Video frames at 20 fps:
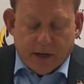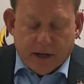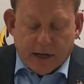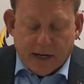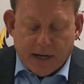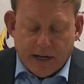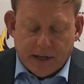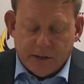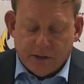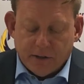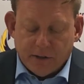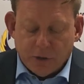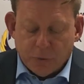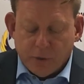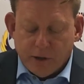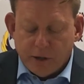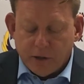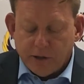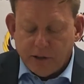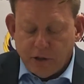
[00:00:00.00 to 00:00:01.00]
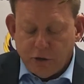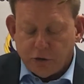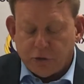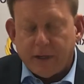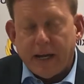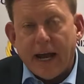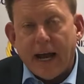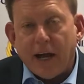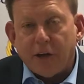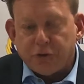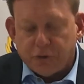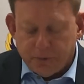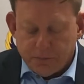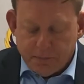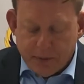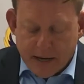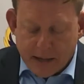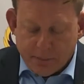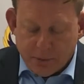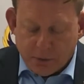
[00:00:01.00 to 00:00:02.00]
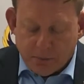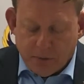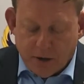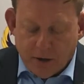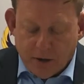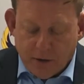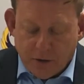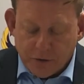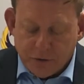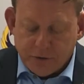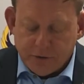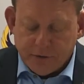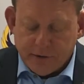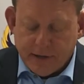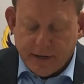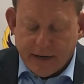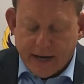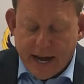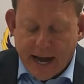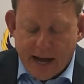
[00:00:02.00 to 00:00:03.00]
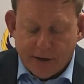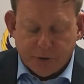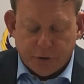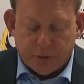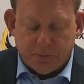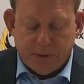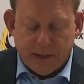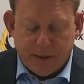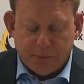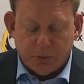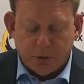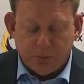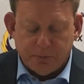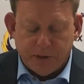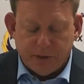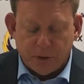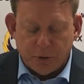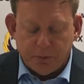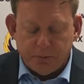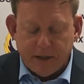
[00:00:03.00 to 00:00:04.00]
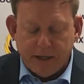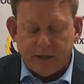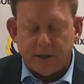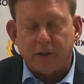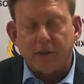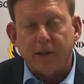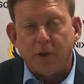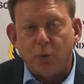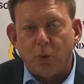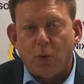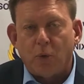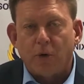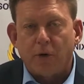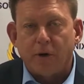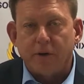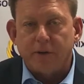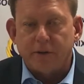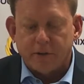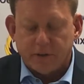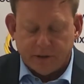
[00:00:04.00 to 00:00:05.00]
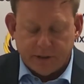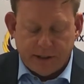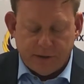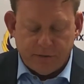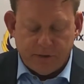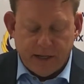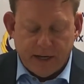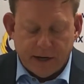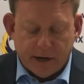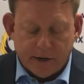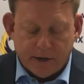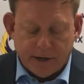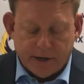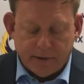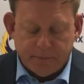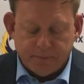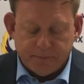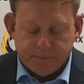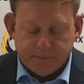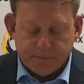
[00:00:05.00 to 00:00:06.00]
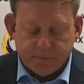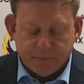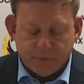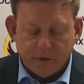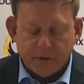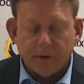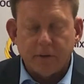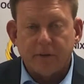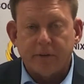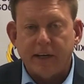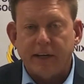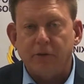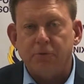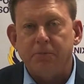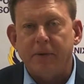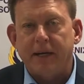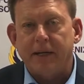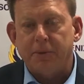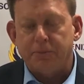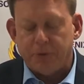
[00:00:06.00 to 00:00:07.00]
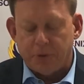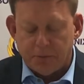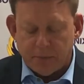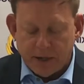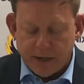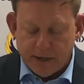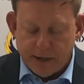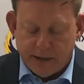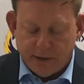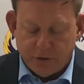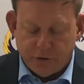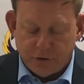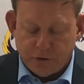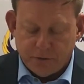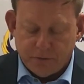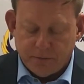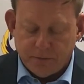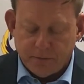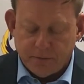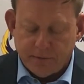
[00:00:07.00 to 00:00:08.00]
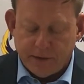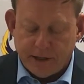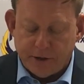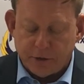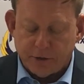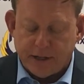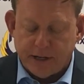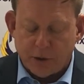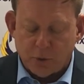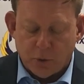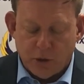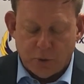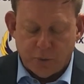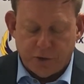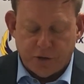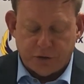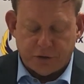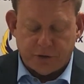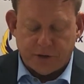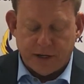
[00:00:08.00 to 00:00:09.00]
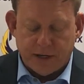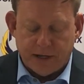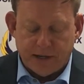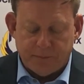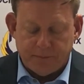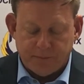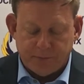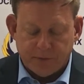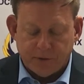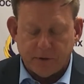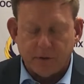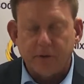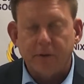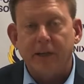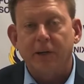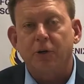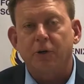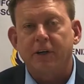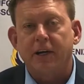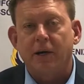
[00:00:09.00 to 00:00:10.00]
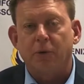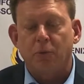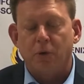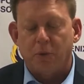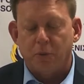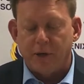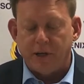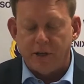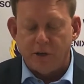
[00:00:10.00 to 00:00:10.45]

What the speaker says: and that we only use gas and pepper balls after people have been repeatedly warned to leave the area. They have made up their minds. They don't care what we say. They don't care what we